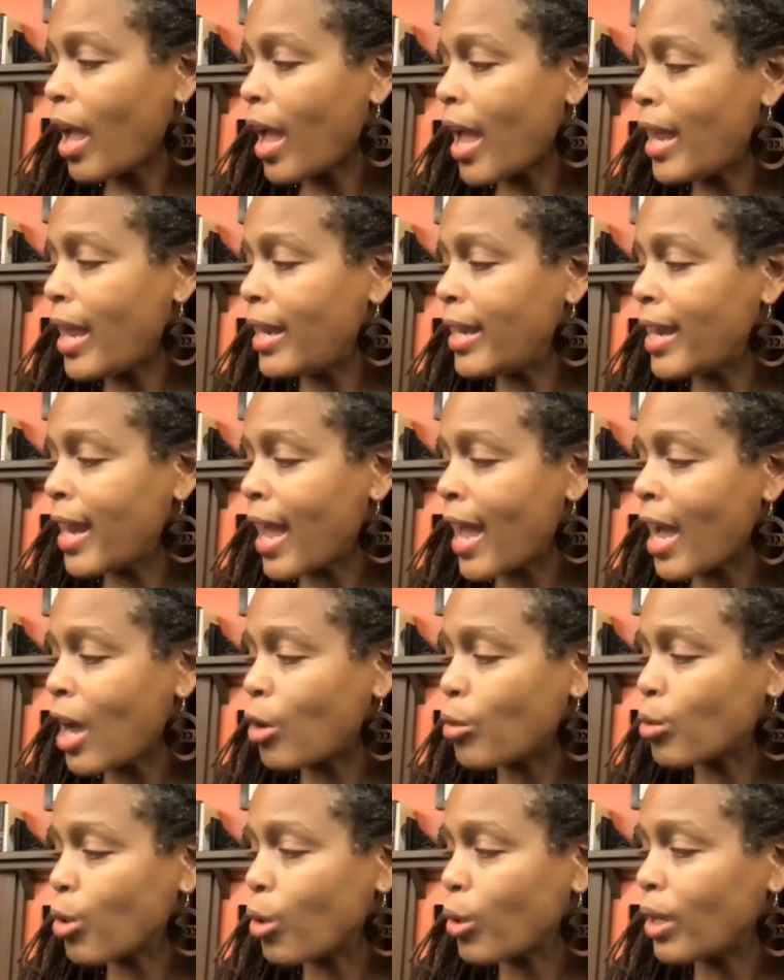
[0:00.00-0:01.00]
And
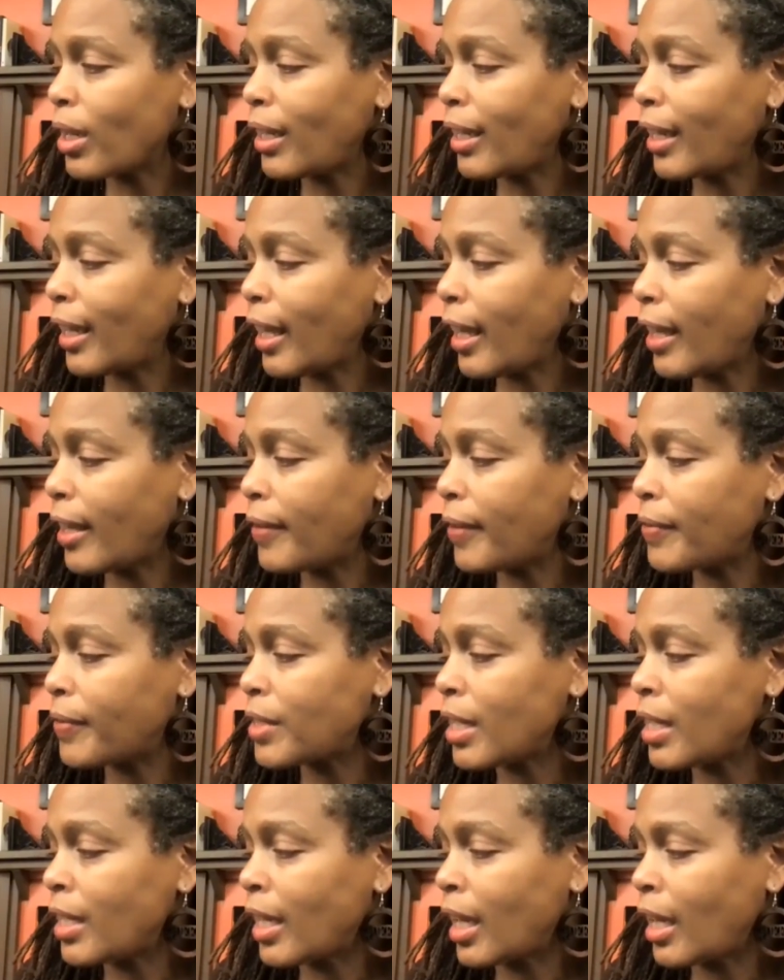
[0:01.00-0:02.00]
now Rhoda
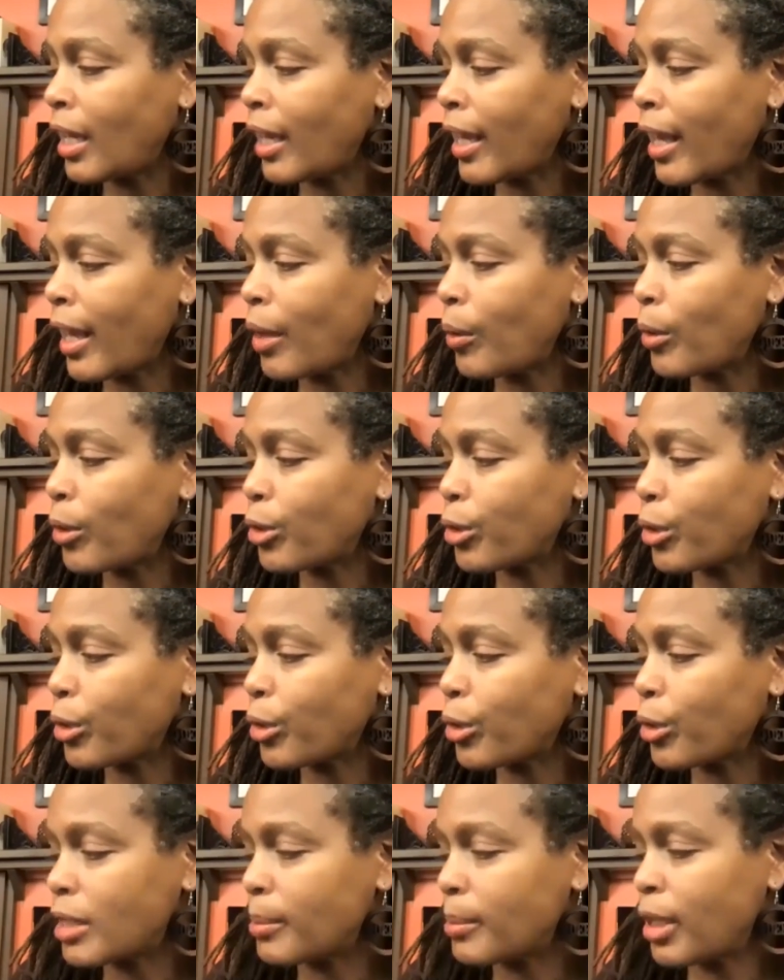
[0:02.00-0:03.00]
lives in LA with her
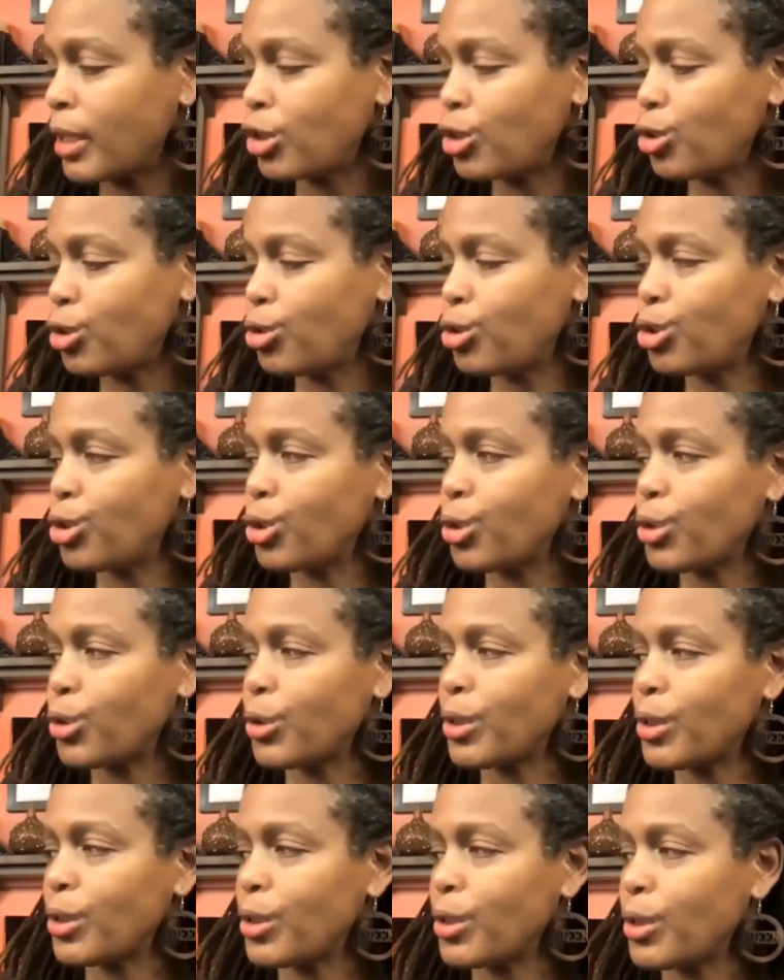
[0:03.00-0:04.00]
husband and 2
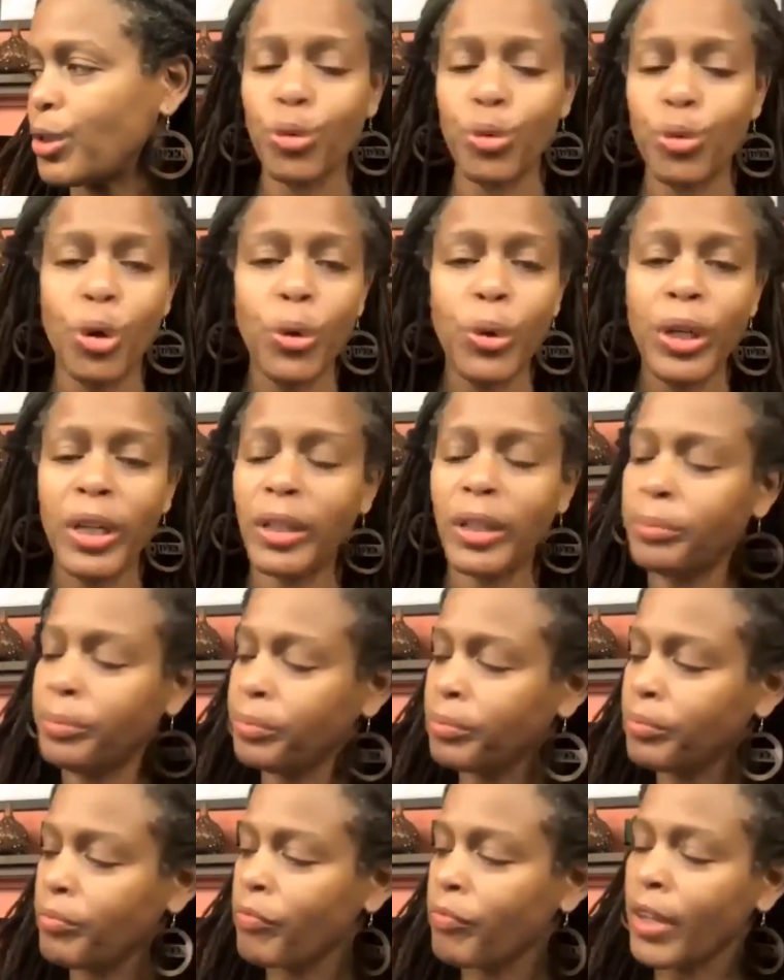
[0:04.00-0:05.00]
children. So Rhoda
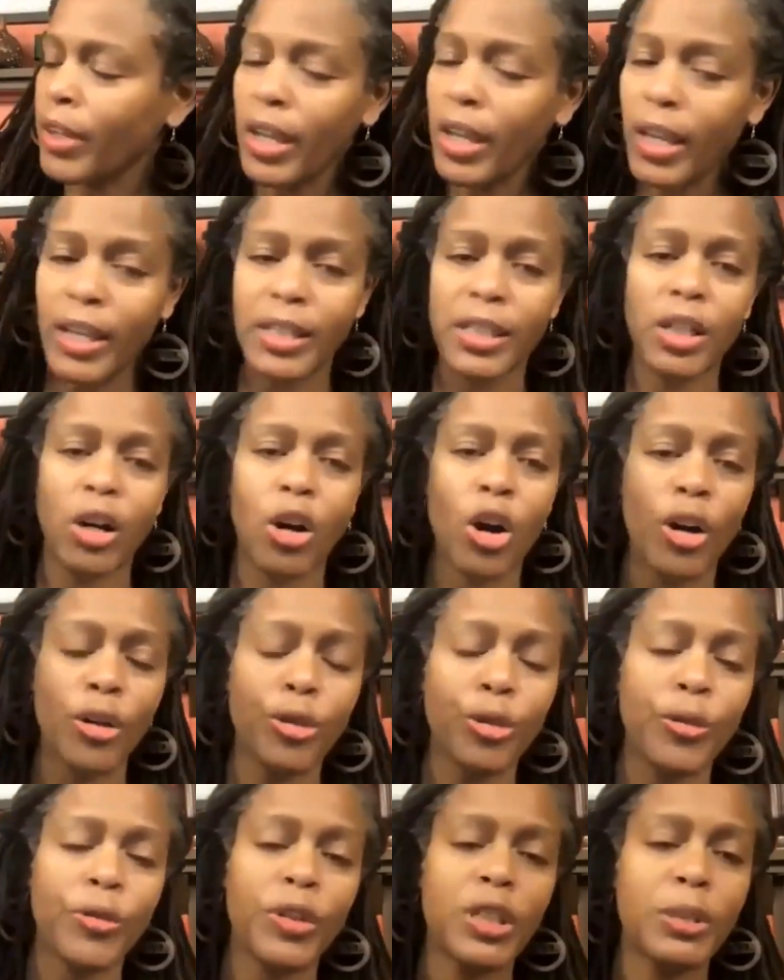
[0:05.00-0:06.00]
is the
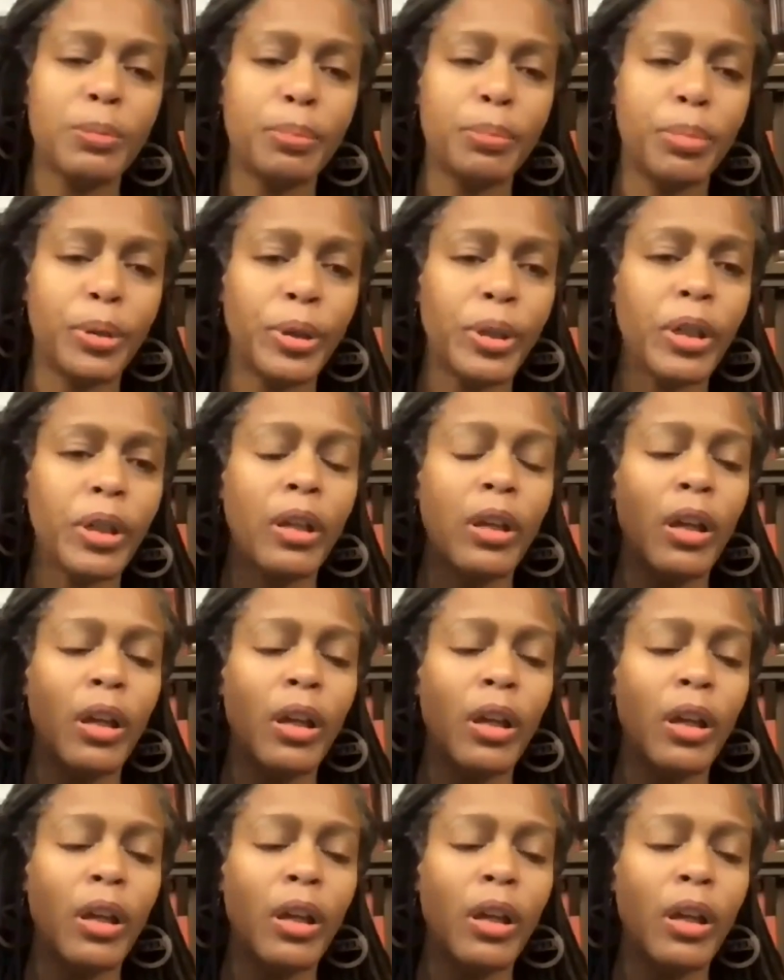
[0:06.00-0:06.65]
author of this book.